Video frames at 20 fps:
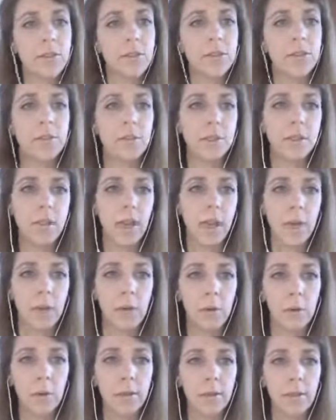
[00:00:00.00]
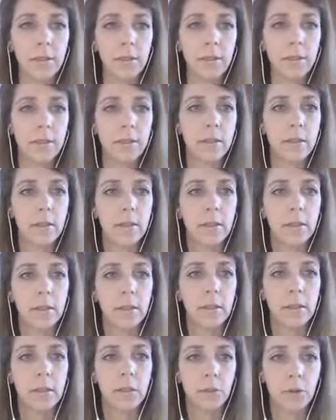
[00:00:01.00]
to use the Tailwind
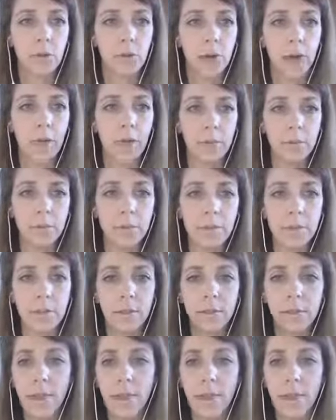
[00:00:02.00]
tribes.